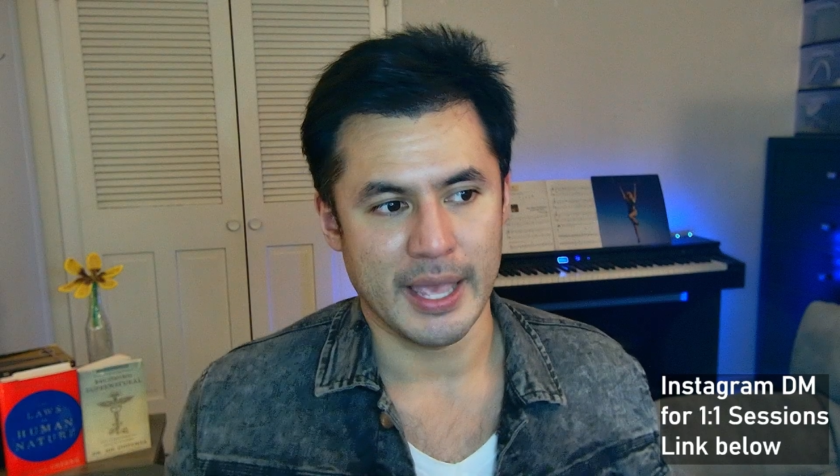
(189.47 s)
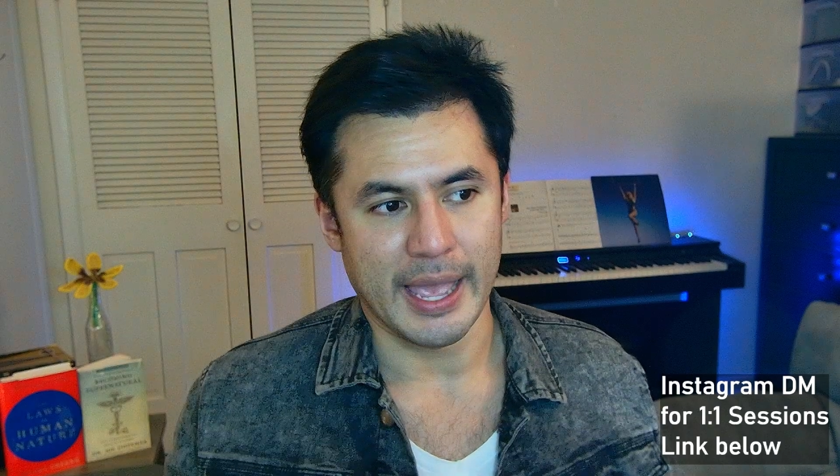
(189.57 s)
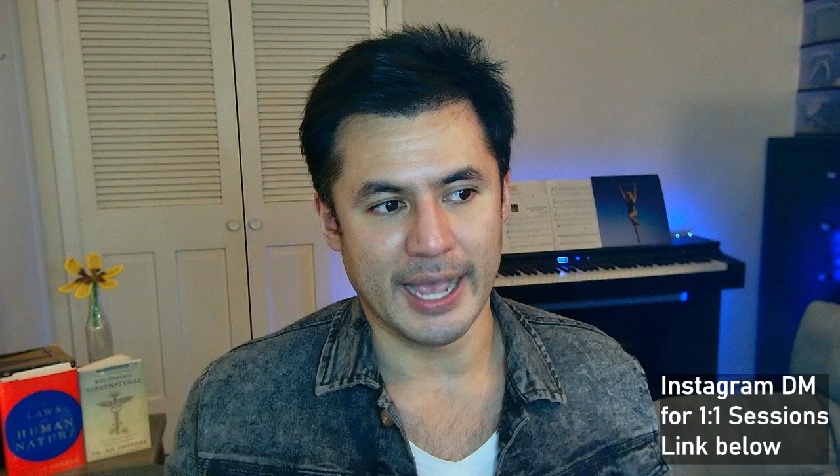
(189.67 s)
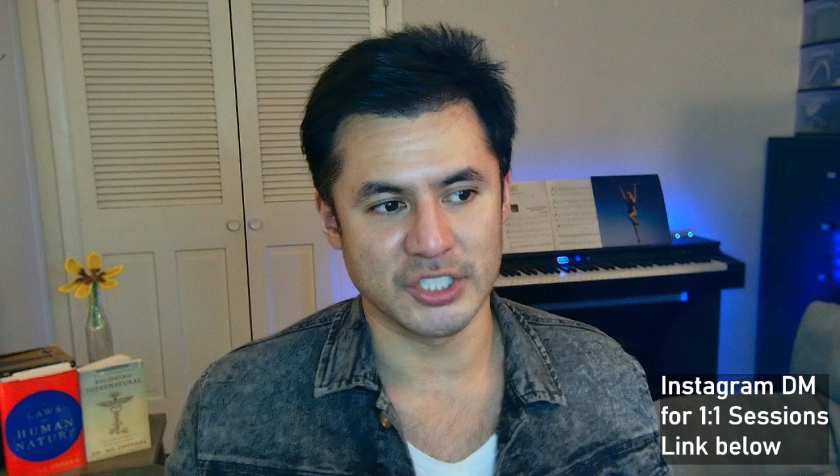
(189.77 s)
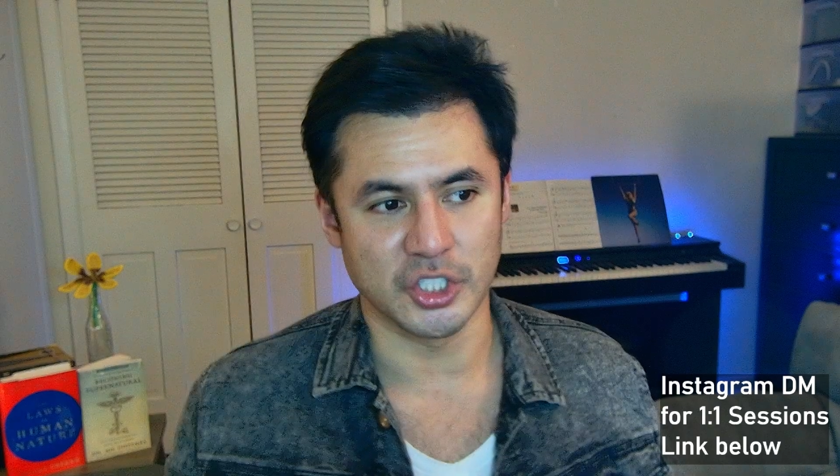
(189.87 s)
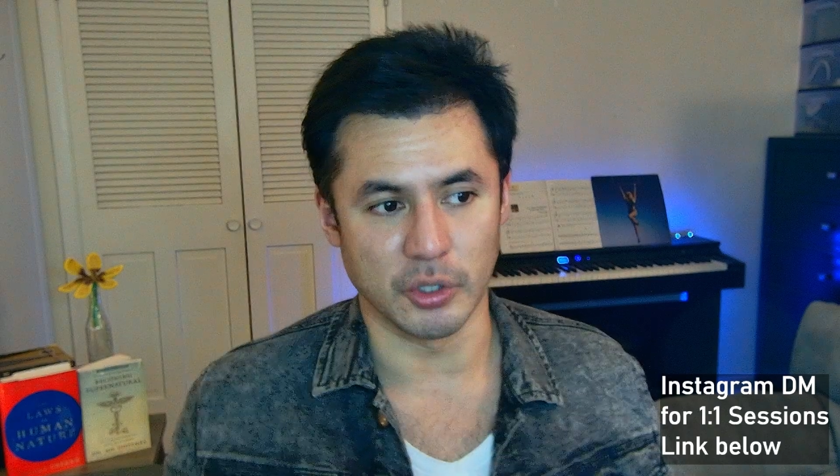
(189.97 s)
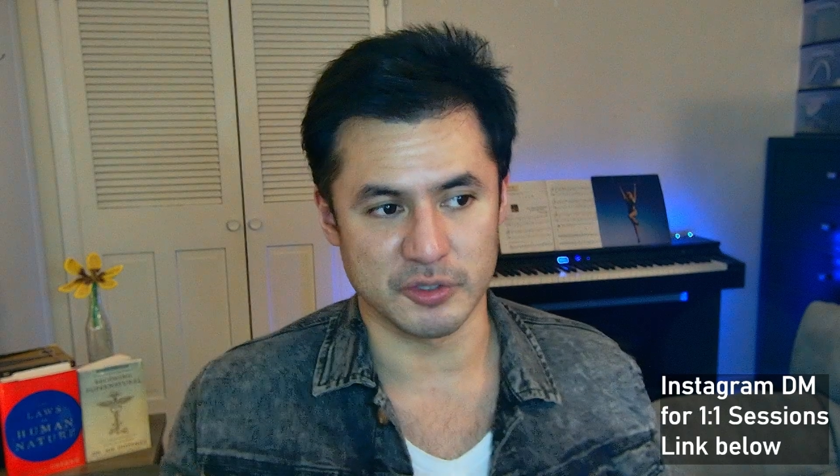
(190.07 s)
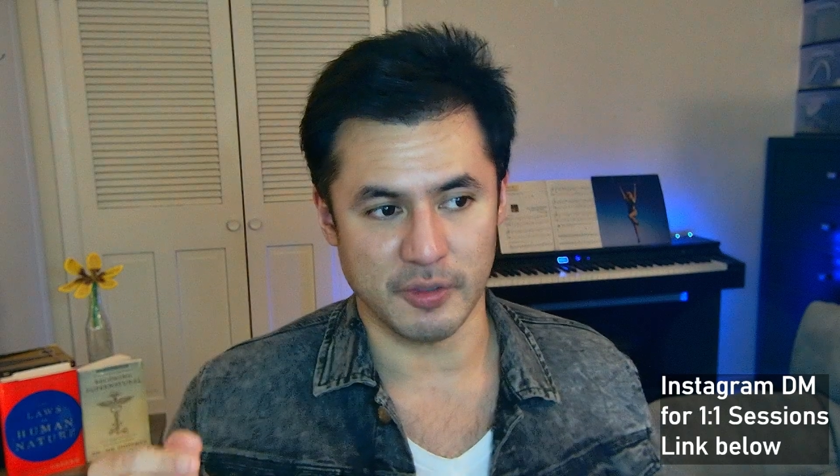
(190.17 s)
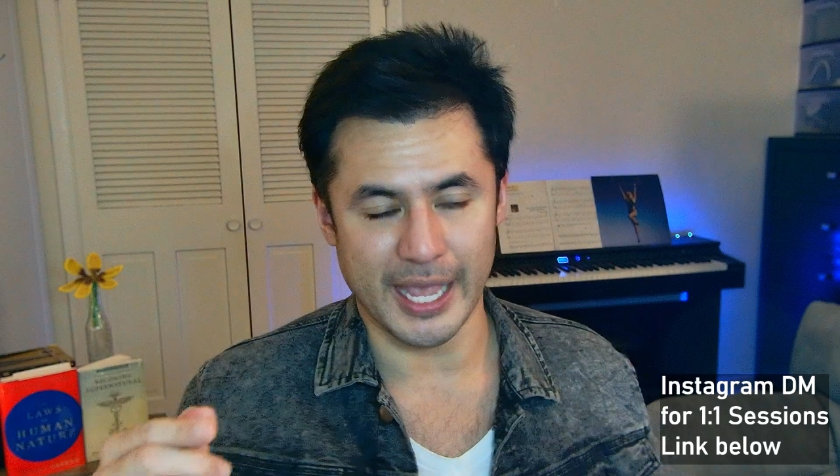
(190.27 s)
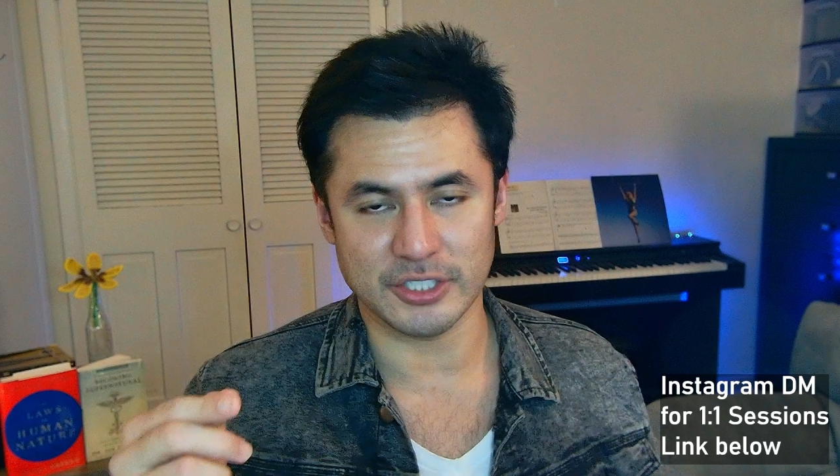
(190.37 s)
As
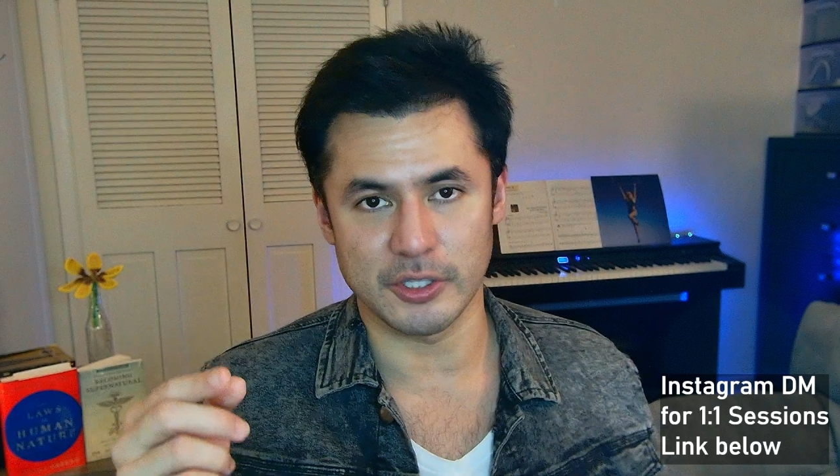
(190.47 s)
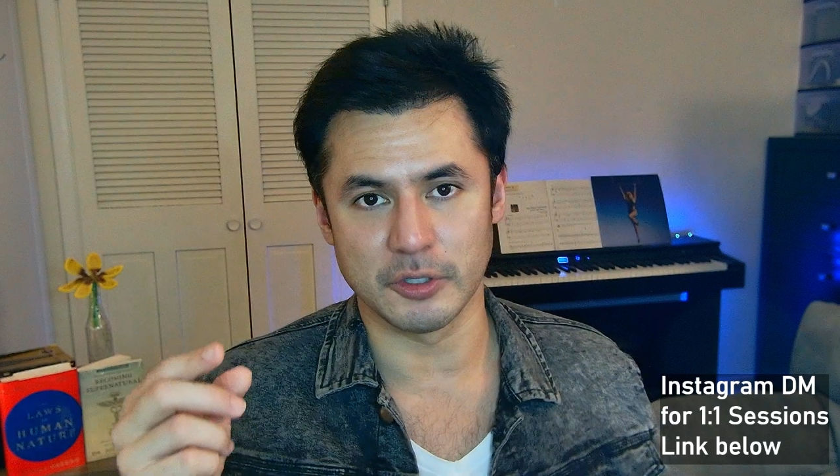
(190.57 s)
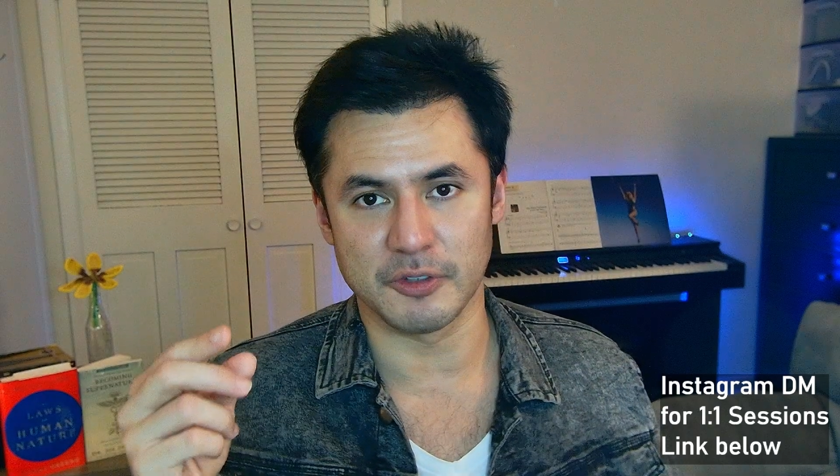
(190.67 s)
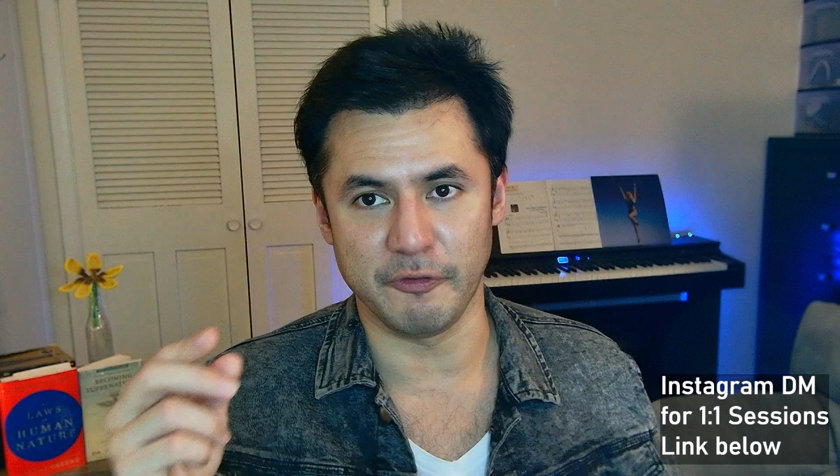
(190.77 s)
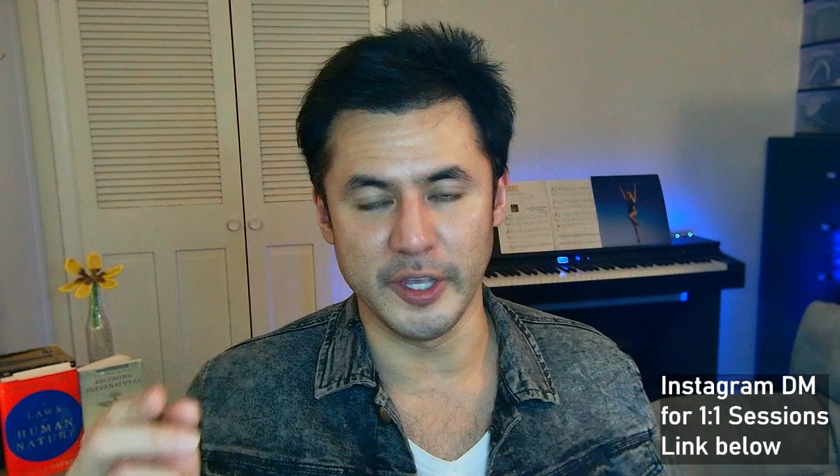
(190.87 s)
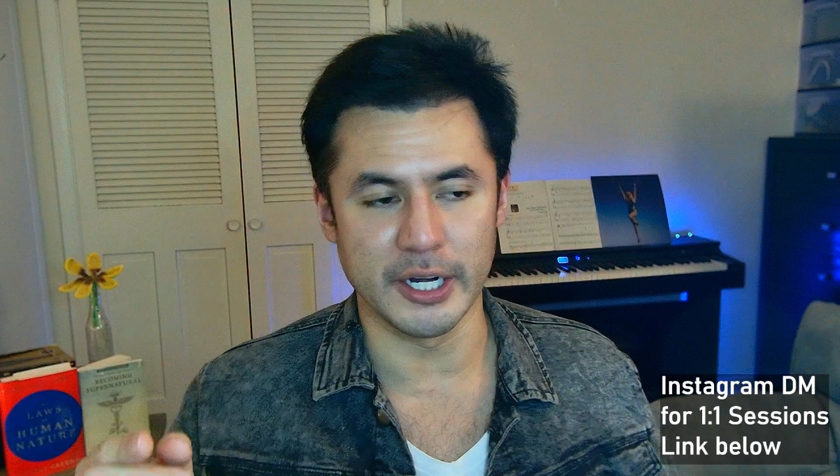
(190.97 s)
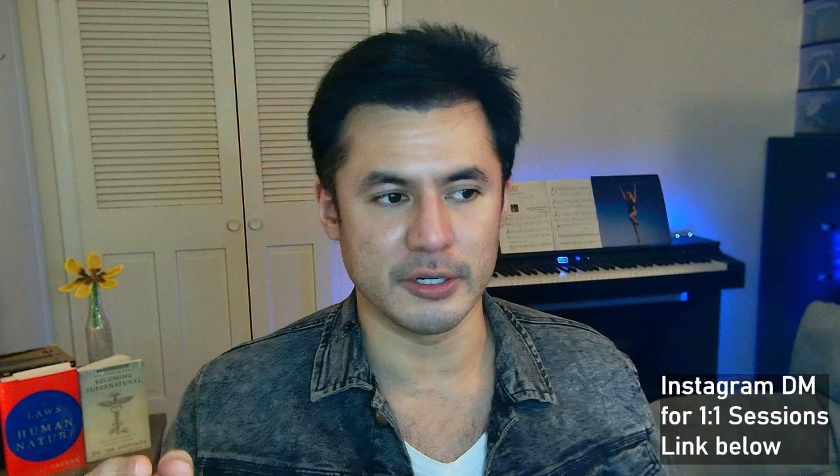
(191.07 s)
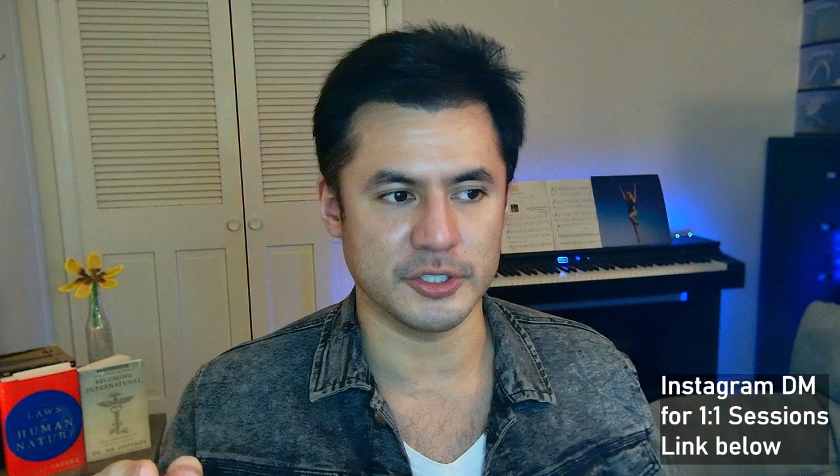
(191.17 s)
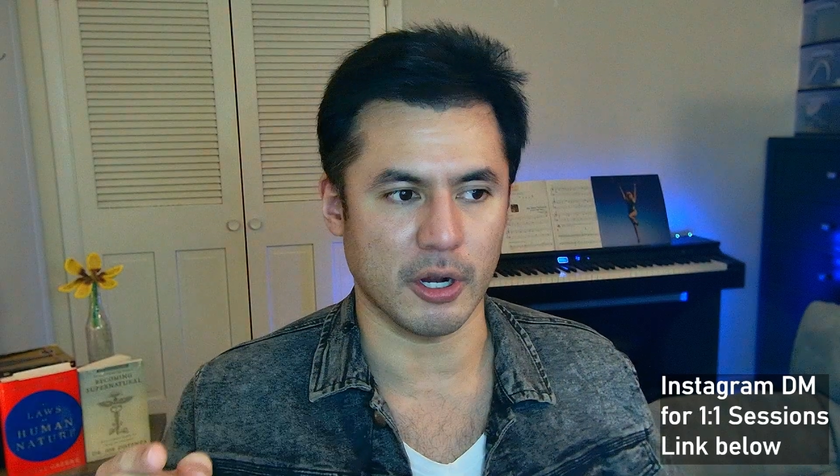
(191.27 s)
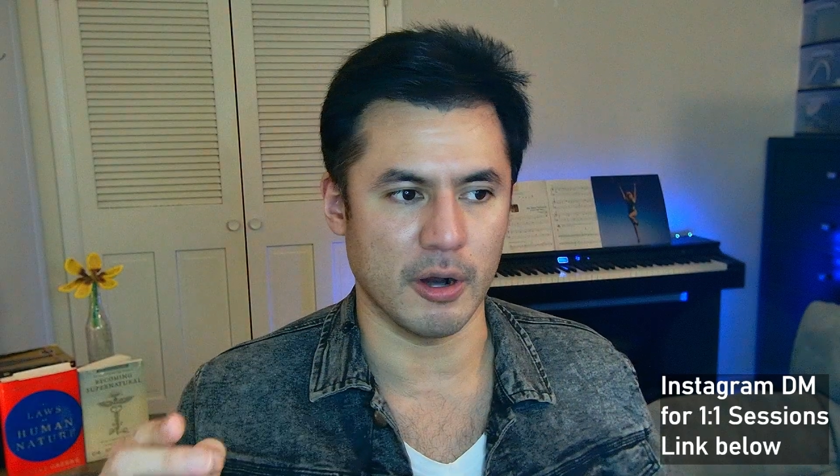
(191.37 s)
those
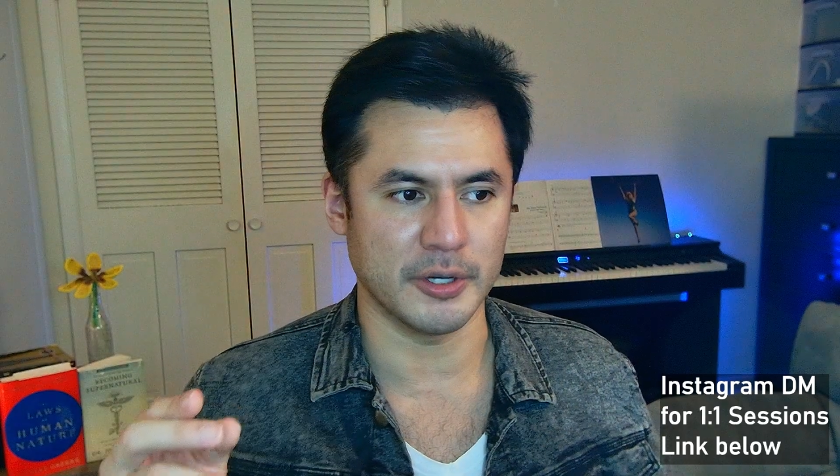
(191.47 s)
fears are